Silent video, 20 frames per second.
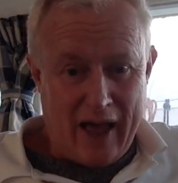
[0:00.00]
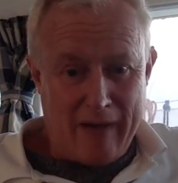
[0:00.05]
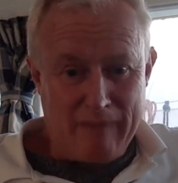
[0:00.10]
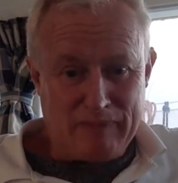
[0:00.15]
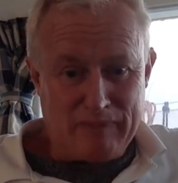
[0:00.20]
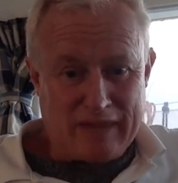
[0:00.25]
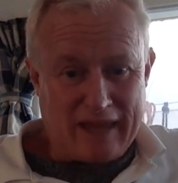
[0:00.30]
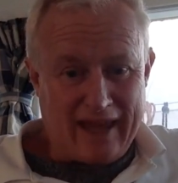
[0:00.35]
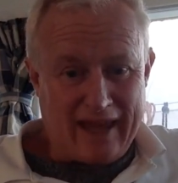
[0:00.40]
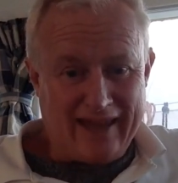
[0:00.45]

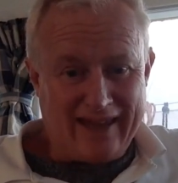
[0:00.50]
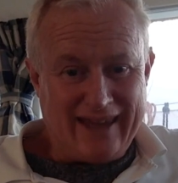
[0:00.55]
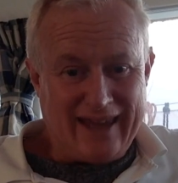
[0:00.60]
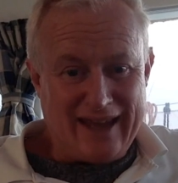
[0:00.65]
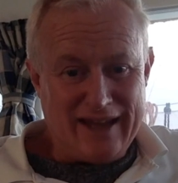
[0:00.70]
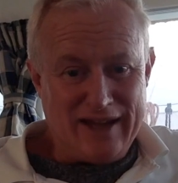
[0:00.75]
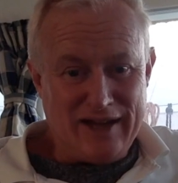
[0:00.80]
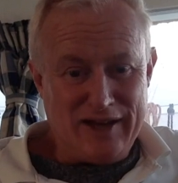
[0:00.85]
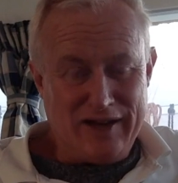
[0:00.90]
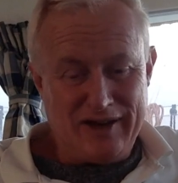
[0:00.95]
Um,
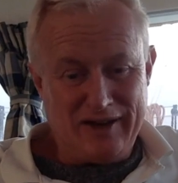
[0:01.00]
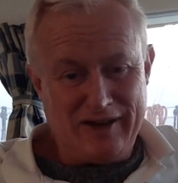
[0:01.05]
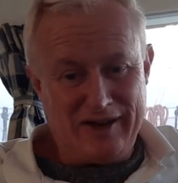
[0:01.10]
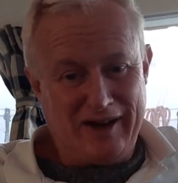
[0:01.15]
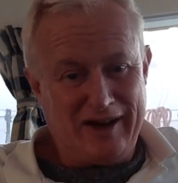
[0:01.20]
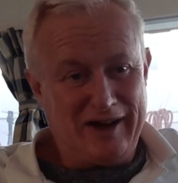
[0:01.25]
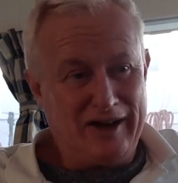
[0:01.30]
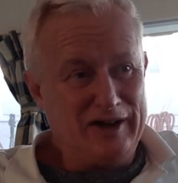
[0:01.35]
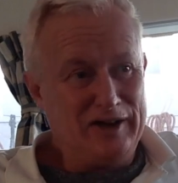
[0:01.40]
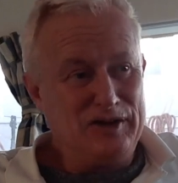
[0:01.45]
can
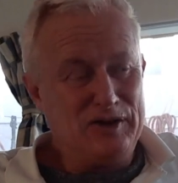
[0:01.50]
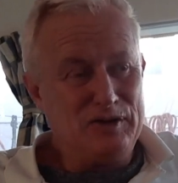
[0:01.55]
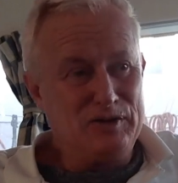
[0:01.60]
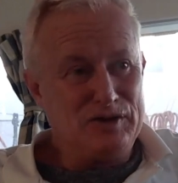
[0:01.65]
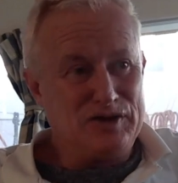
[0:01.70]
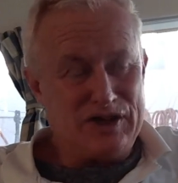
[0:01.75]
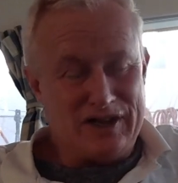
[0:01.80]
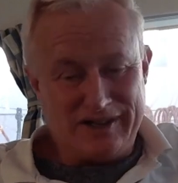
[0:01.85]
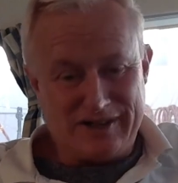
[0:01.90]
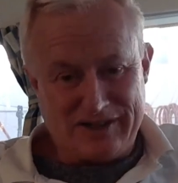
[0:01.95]
you
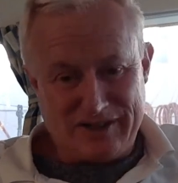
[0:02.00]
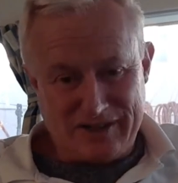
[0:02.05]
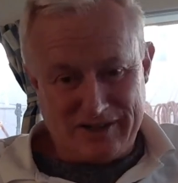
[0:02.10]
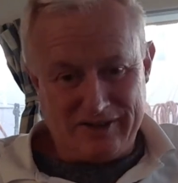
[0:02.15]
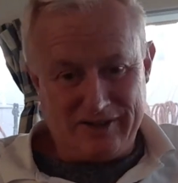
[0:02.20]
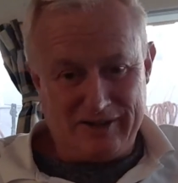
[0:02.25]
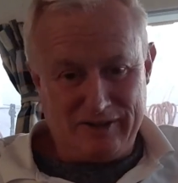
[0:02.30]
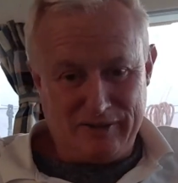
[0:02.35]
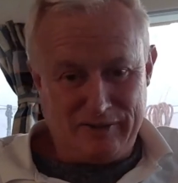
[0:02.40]
just,